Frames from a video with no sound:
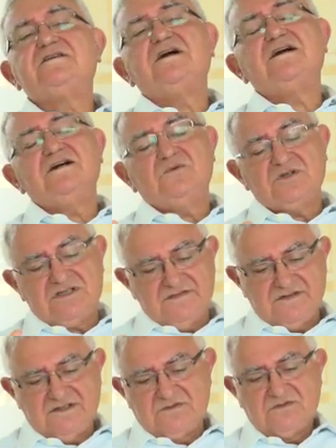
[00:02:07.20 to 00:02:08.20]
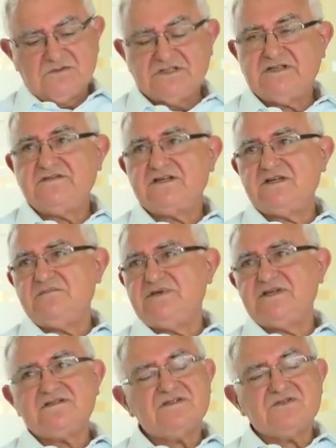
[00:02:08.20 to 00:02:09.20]
It's whatever I'm
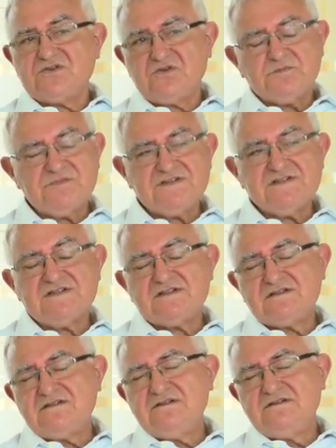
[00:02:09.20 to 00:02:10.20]
based. It's not your business.